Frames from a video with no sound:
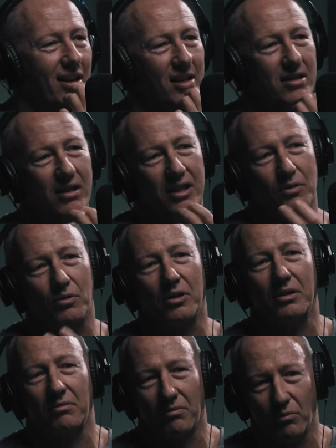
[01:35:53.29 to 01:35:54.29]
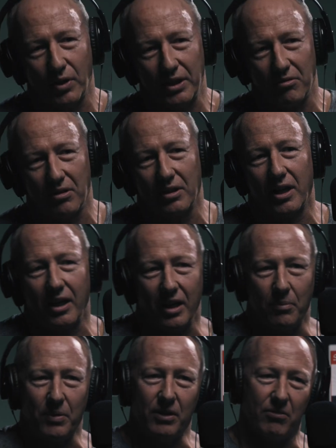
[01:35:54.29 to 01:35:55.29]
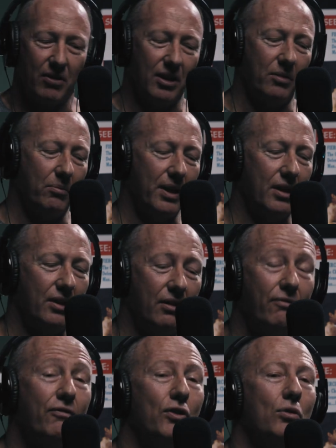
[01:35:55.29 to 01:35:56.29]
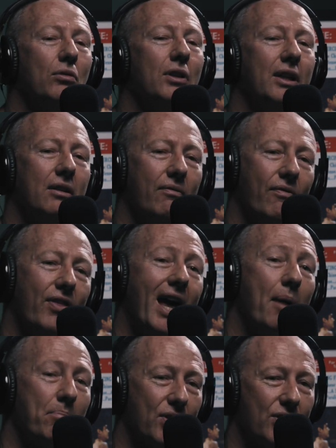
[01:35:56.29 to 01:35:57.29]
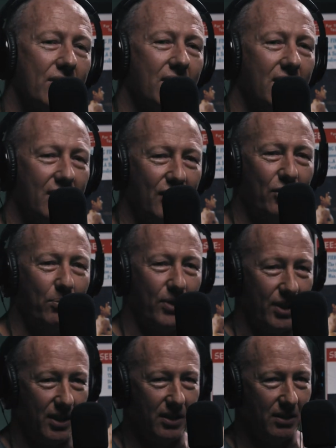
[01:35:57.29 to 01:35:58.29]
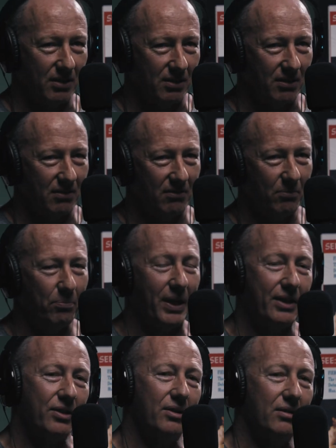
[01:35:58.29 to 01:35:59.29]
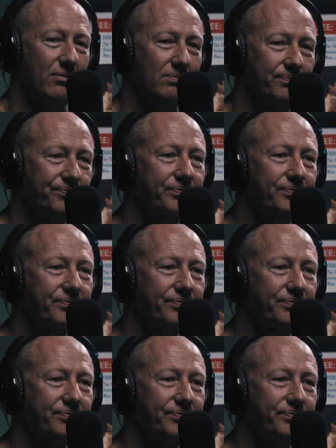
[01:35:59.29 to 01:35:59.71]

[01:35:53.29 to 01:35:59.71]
And so that's why when you're in camp and you're eating better, you're fueling that machine that your body is better.